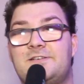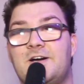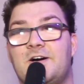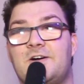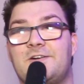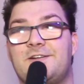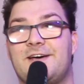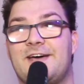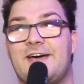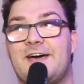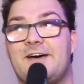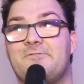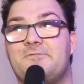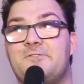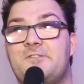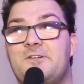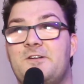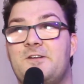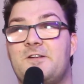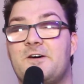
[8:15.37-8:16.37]
God, I have
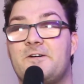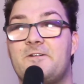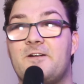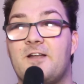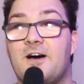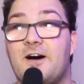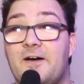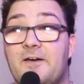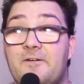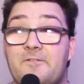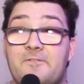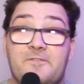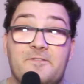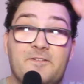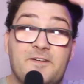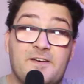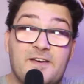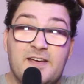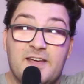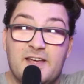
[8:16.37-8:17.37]
no life.